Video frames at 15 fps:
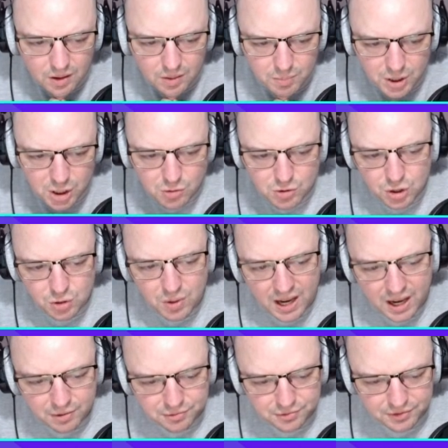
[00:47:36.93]
But you do
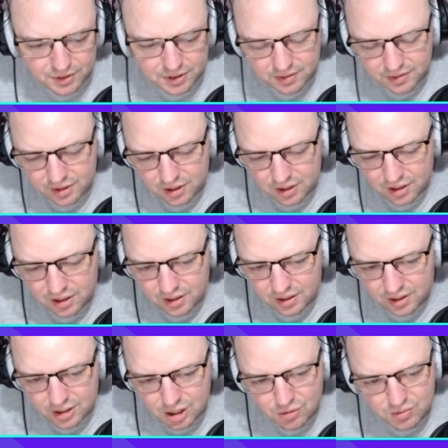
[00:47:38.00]
have.
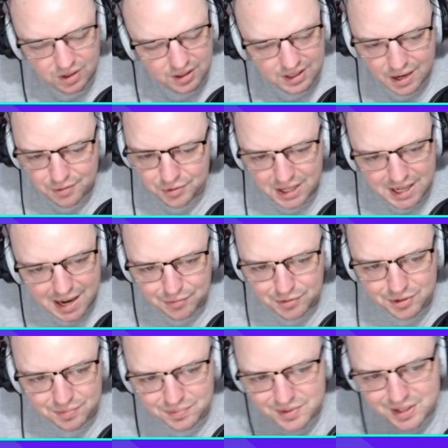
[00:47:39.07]
You definitely have
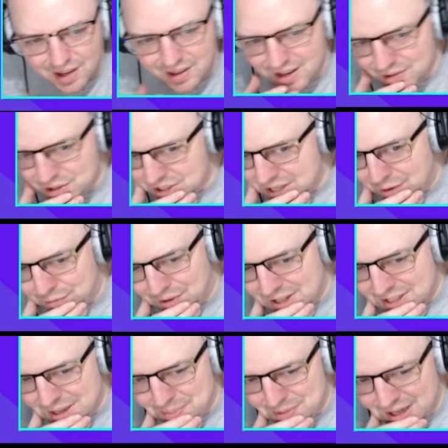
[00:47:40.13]
there is definitely
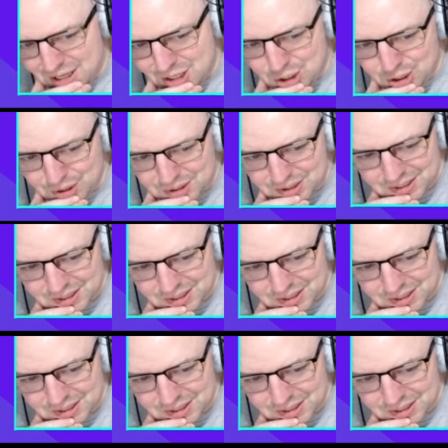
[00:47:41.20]
temptation